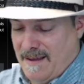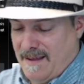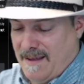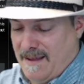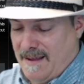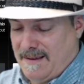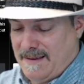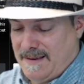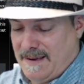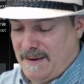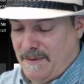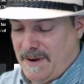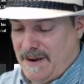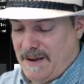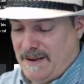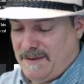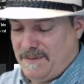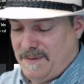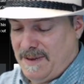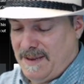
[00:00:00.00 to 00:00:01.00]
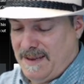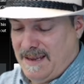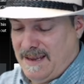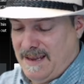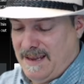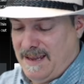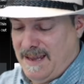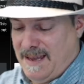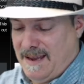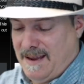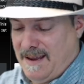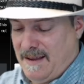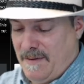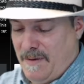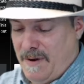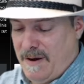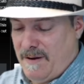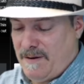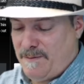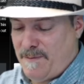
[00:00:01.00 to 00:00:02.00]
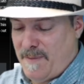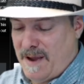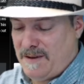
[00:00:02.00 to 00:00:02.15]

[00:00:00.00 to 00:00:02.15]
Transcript: Let's see what else we did here. Where's